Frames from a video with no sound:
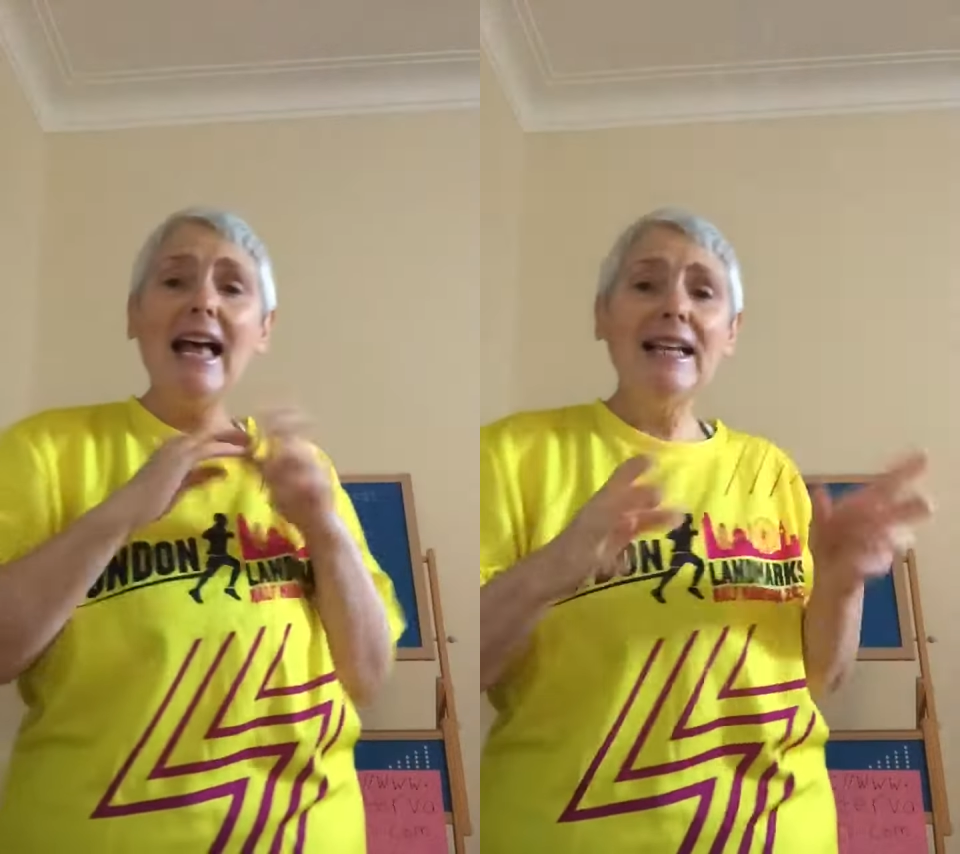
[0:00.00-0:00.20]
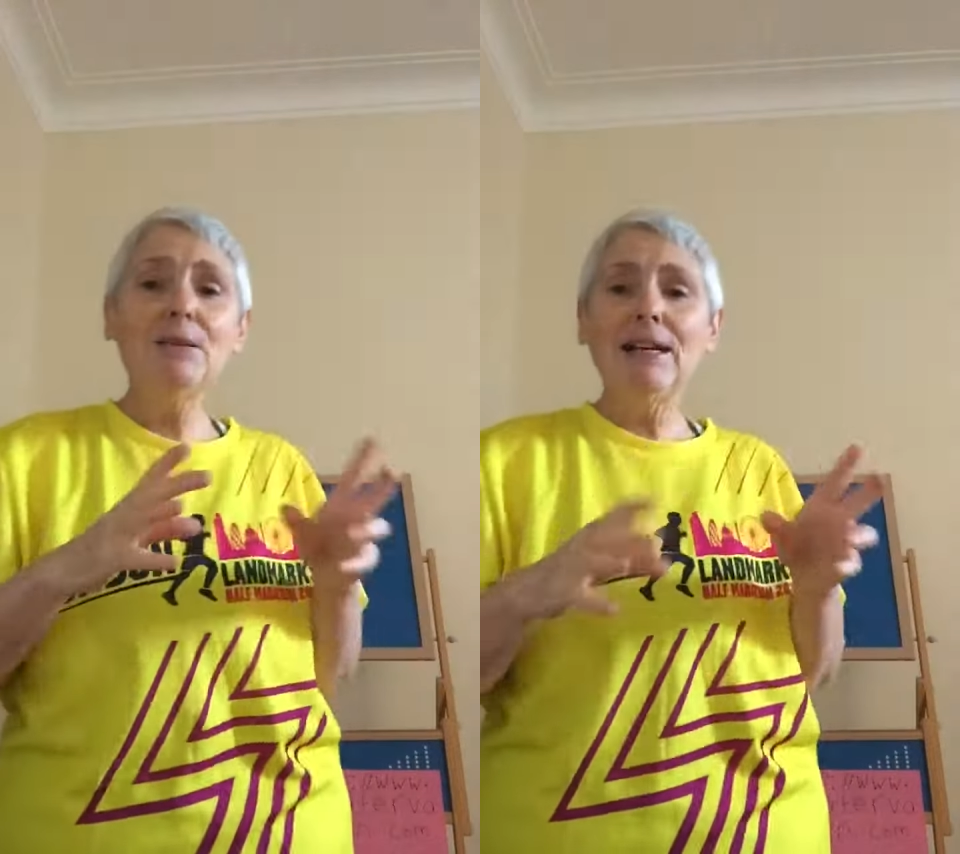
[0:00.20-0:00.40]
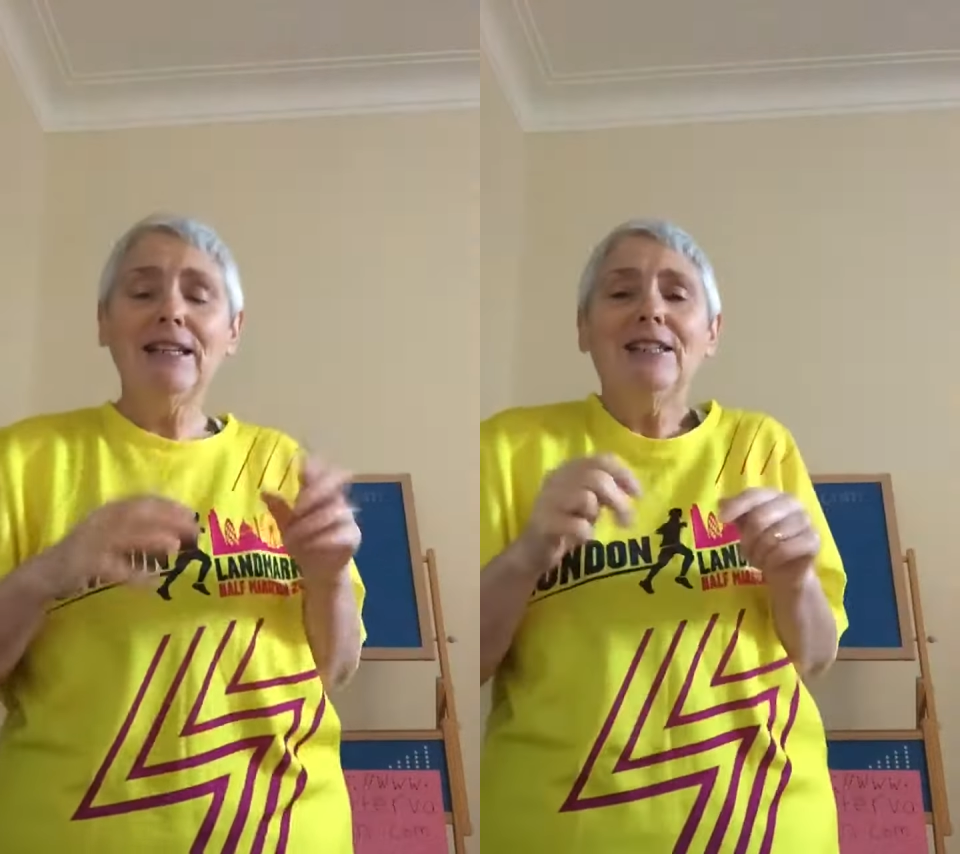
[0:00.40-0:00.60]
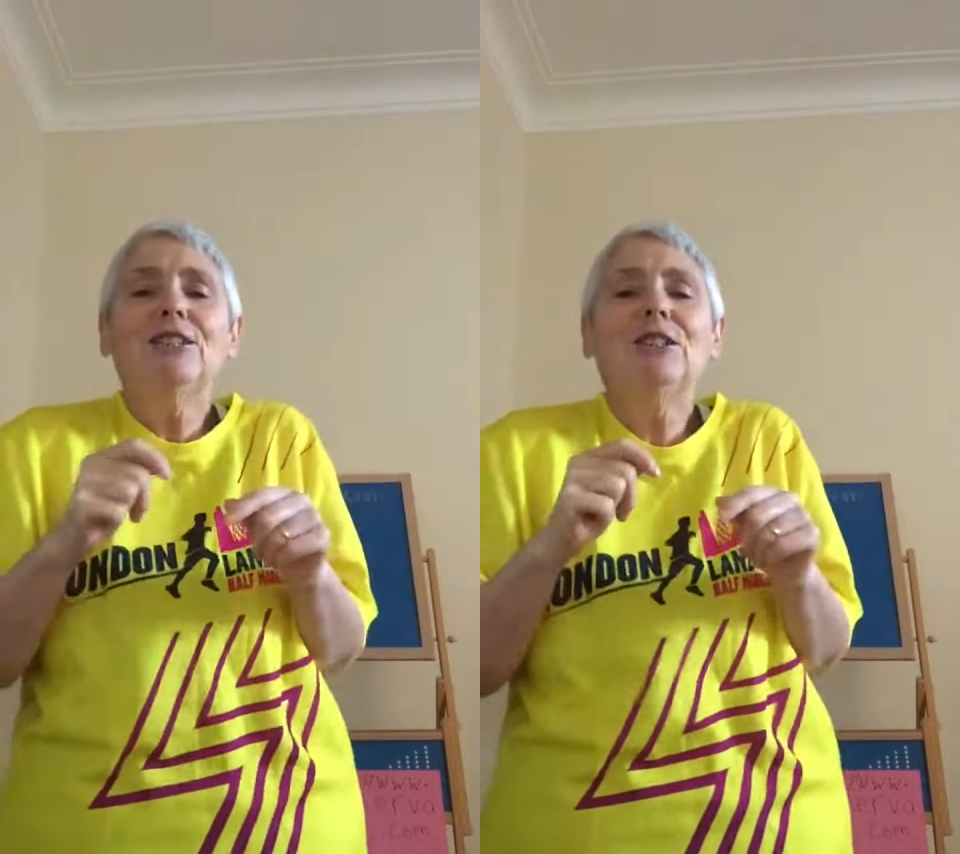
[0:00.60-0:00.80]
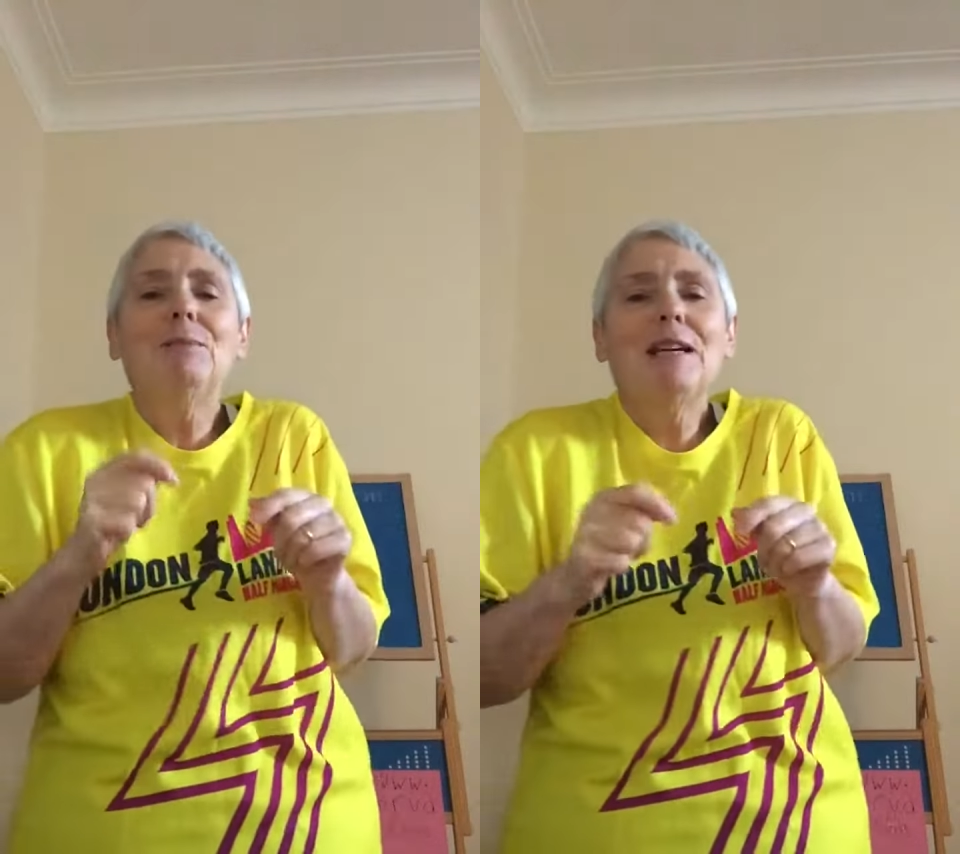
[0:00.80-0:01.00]
Anyway,
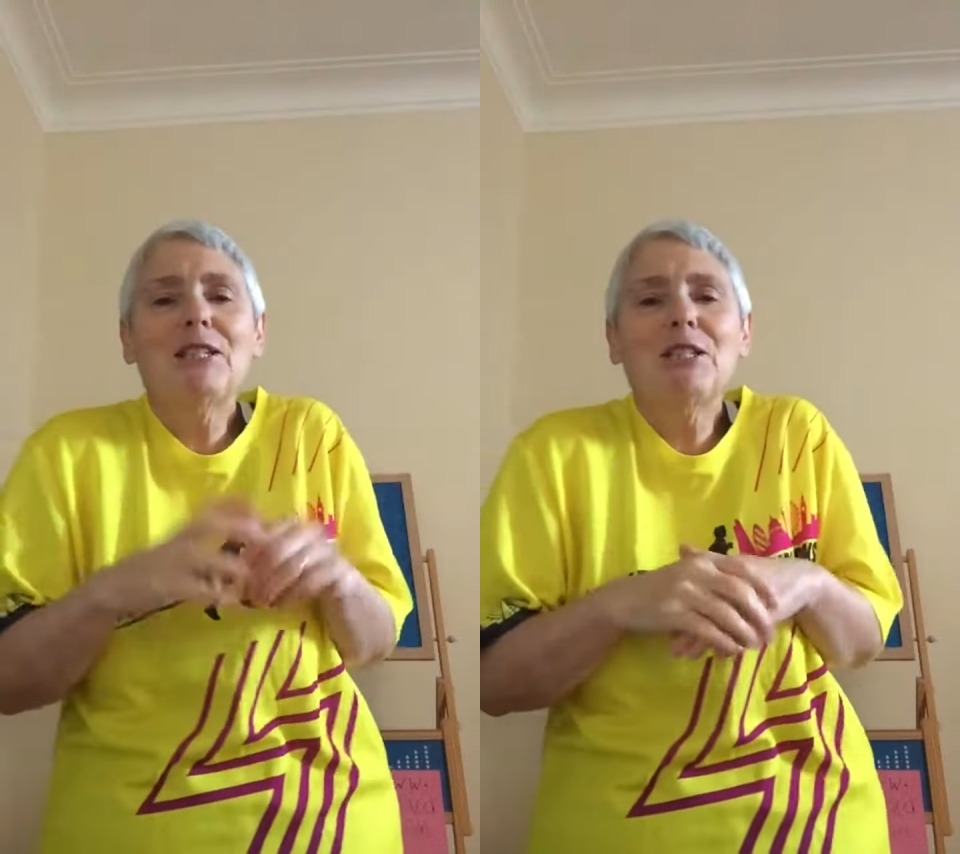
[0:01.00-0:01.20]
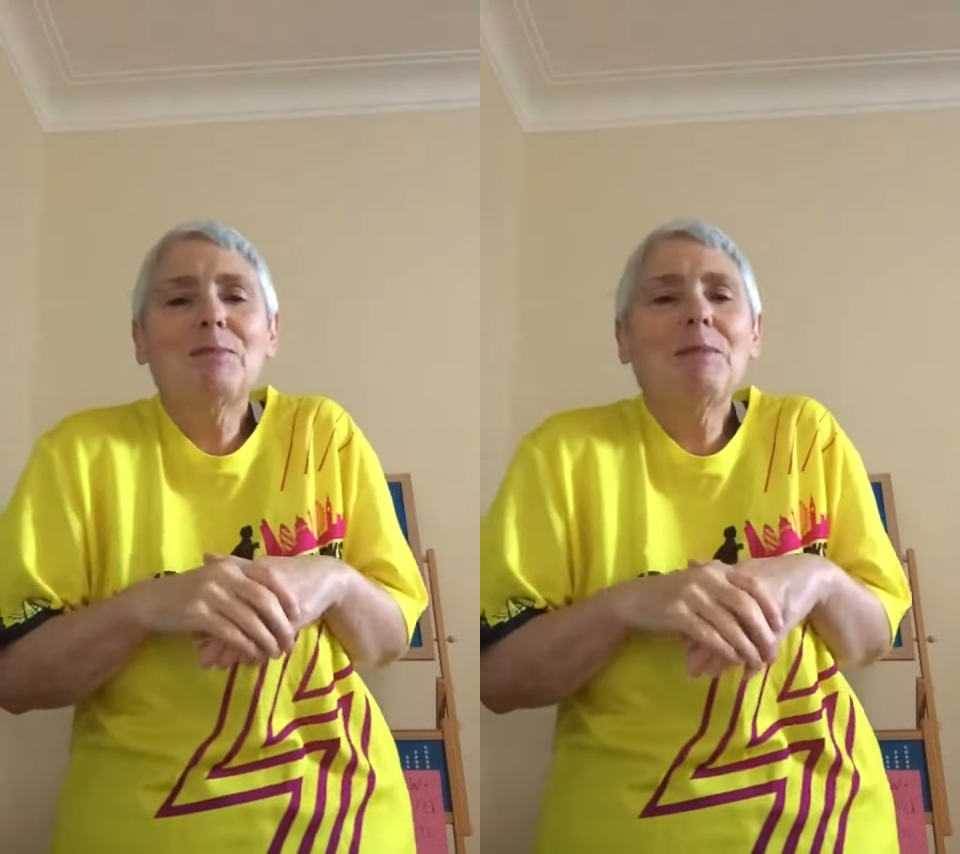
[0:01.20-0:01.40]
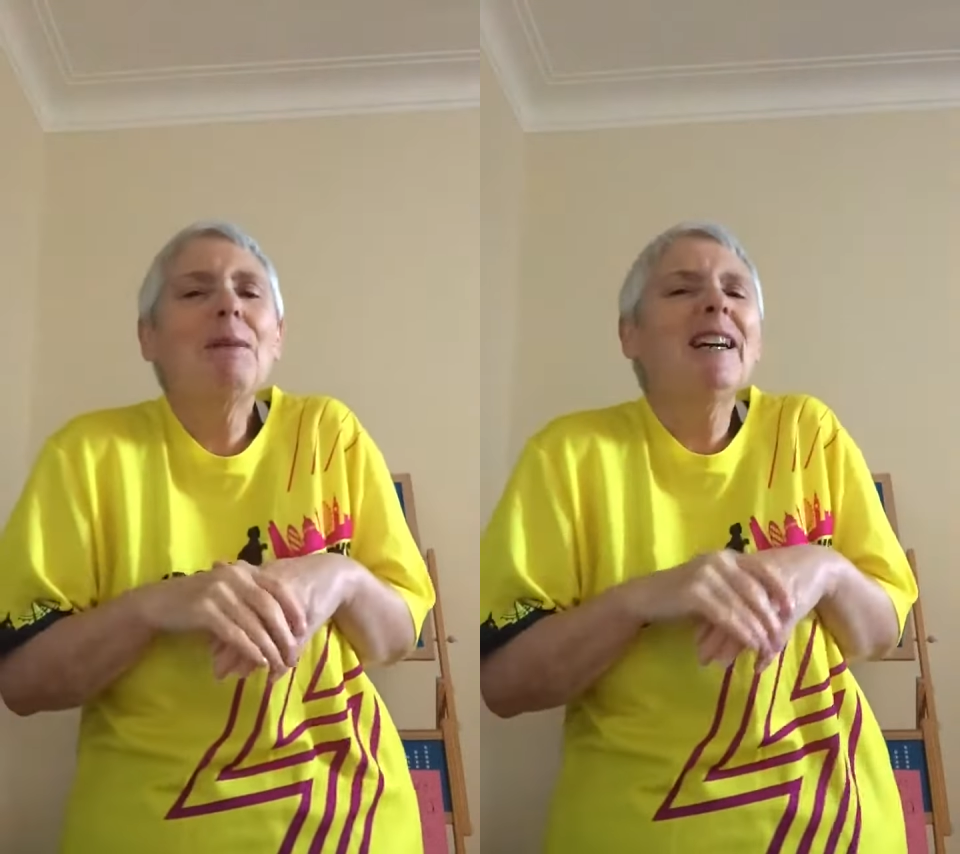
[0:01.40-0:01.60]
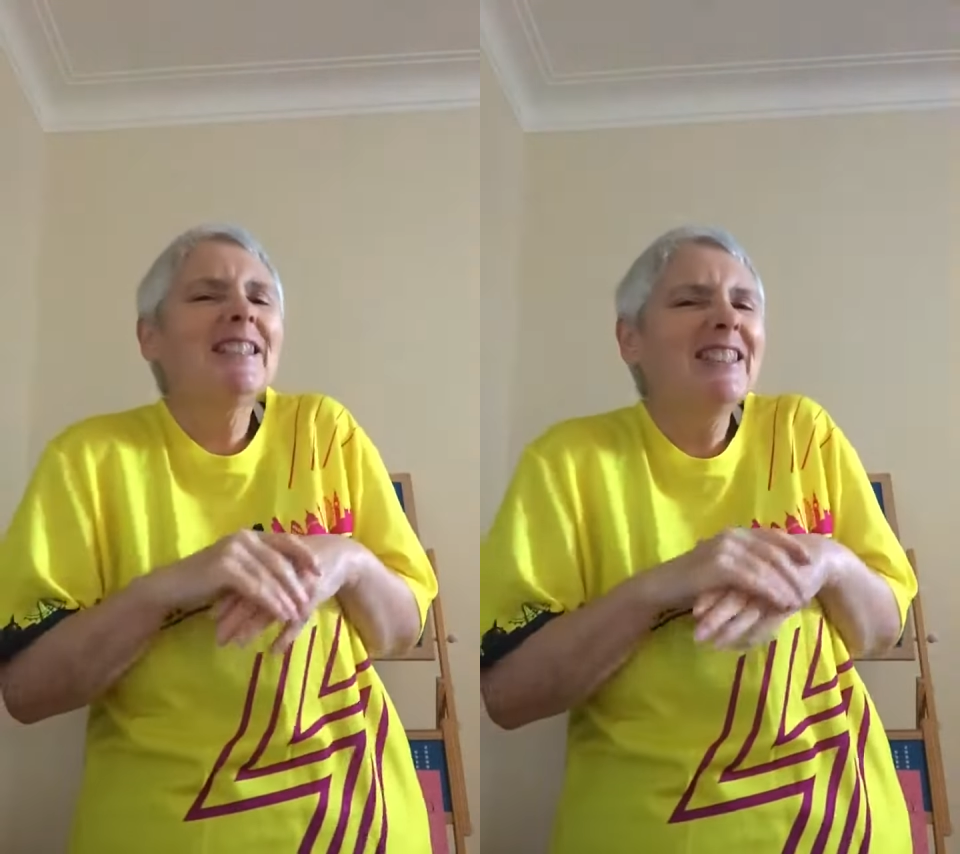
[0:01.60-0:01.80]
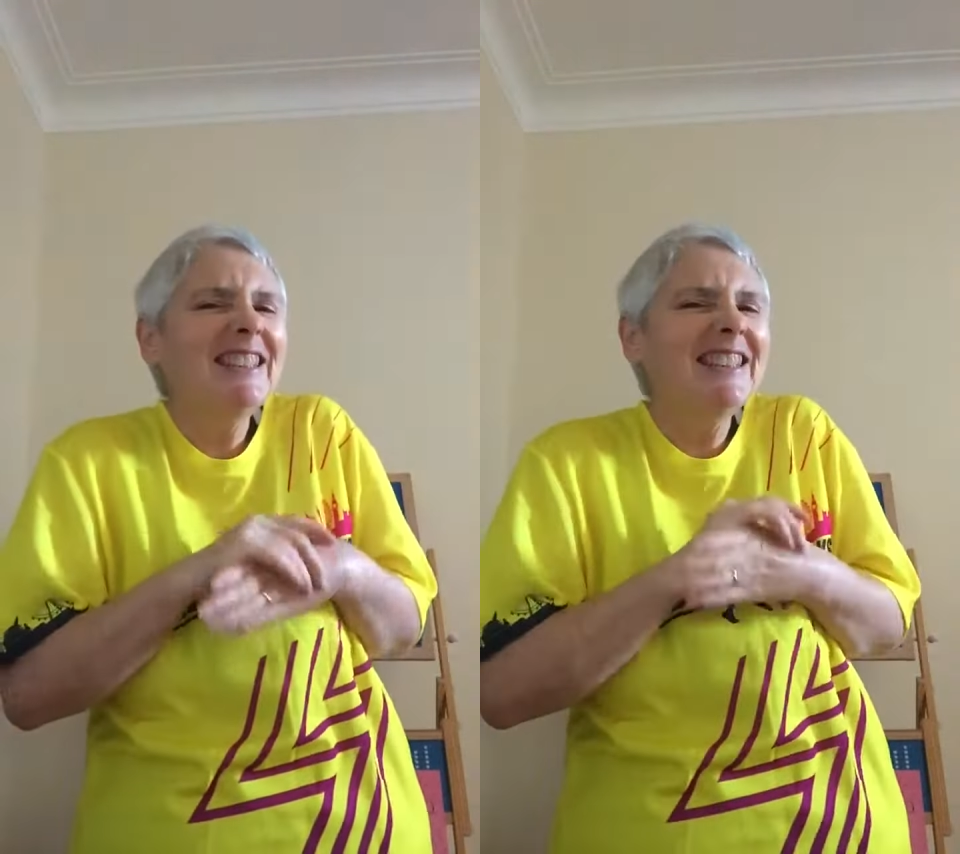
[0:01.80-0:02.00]
she messaged me back
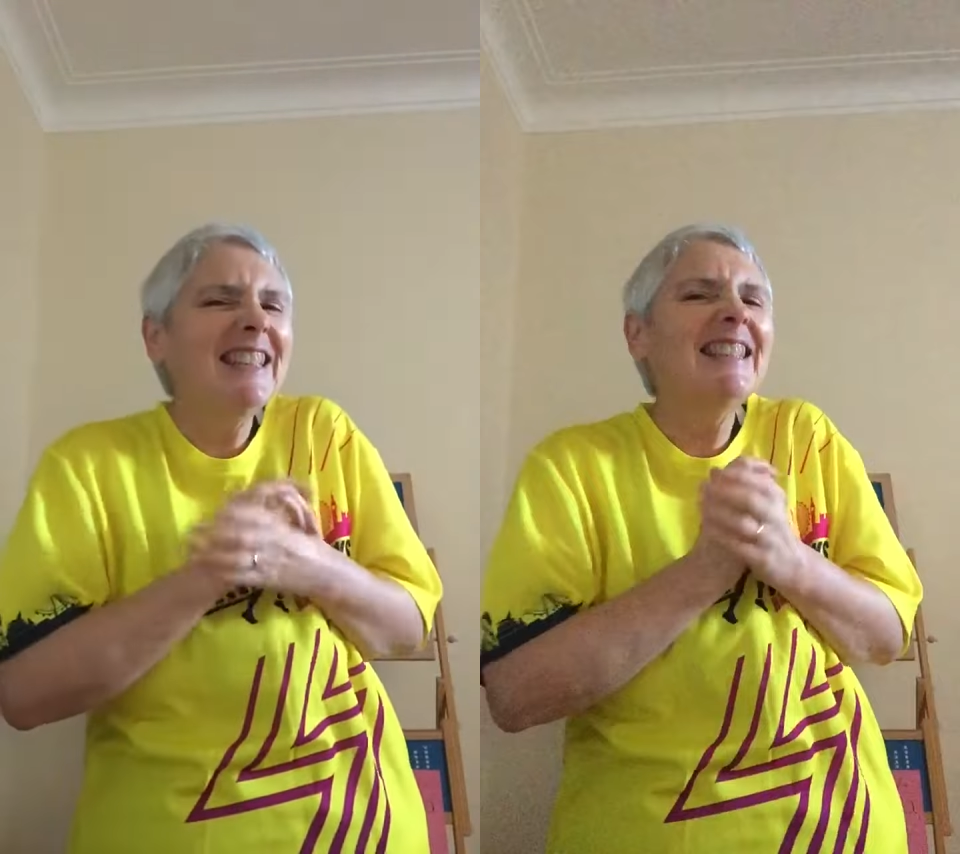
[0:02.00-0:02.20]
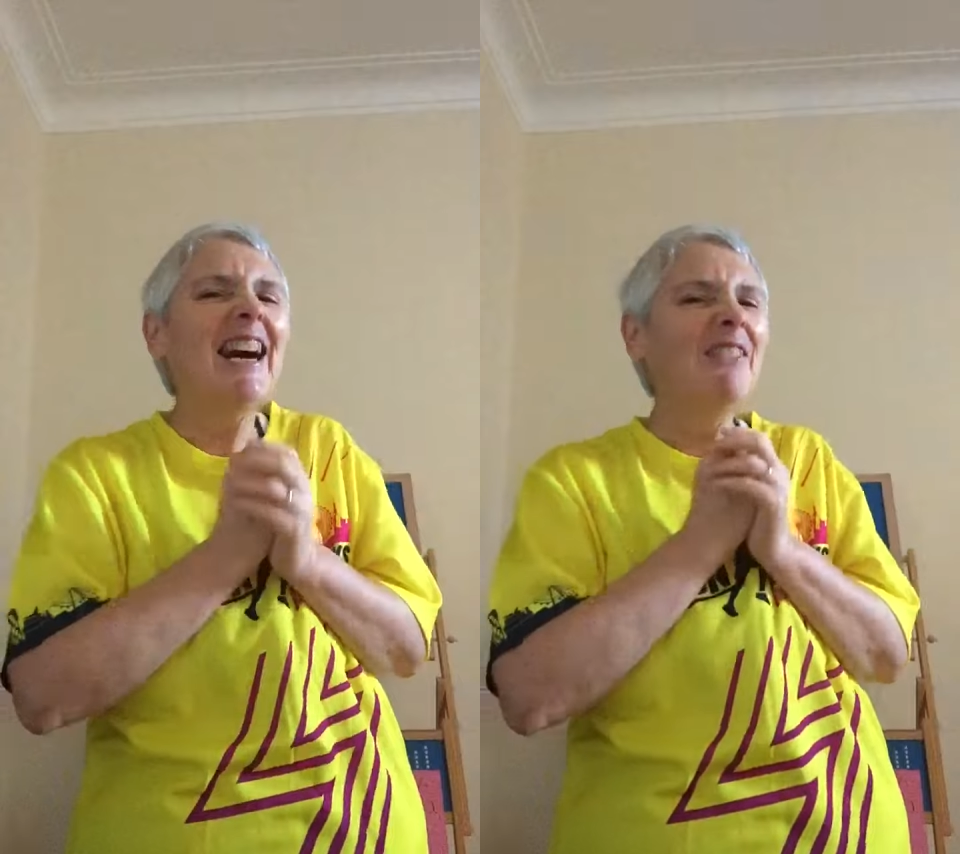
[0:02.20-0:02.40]
and she said,